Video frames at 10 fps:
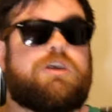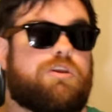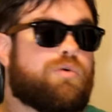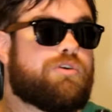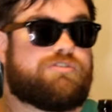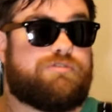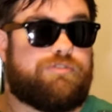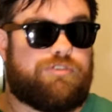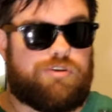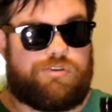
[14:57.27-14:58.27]
in order to
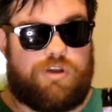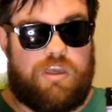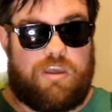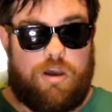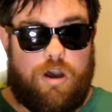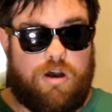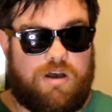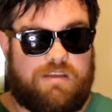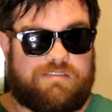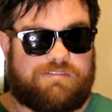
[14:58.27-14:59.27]
further a
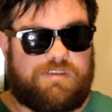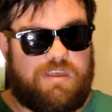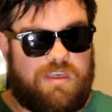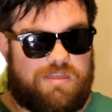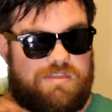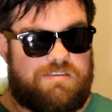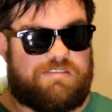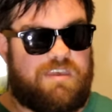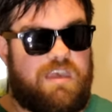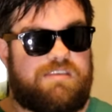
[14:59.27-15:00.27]
cause. In this
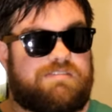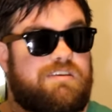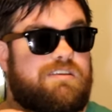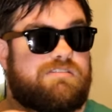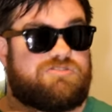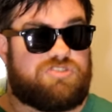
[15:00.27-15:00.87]
case, it is